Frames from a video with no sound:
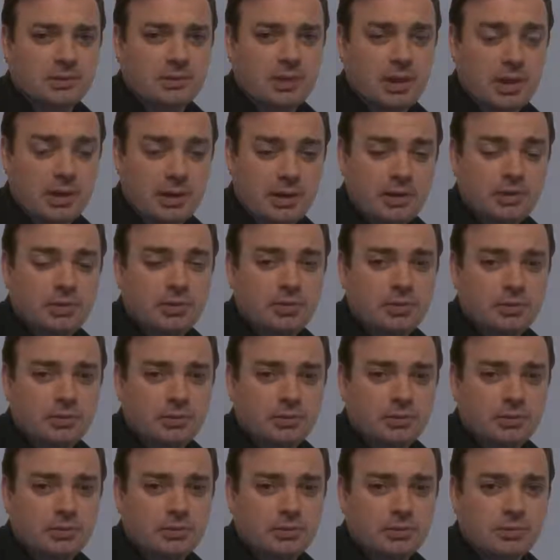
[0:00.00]
and lead you
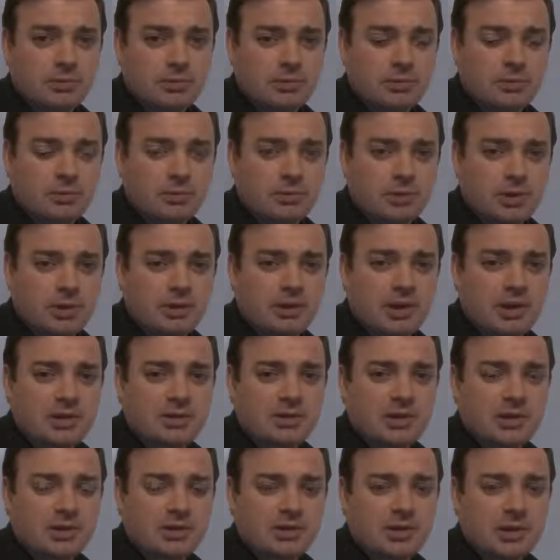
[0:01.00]
to a great
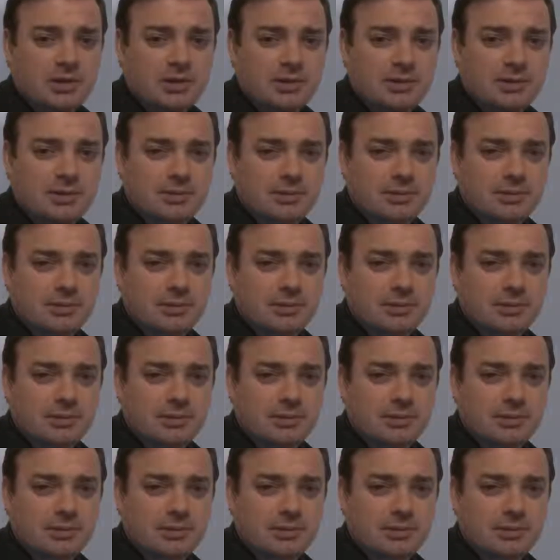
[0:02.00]
success.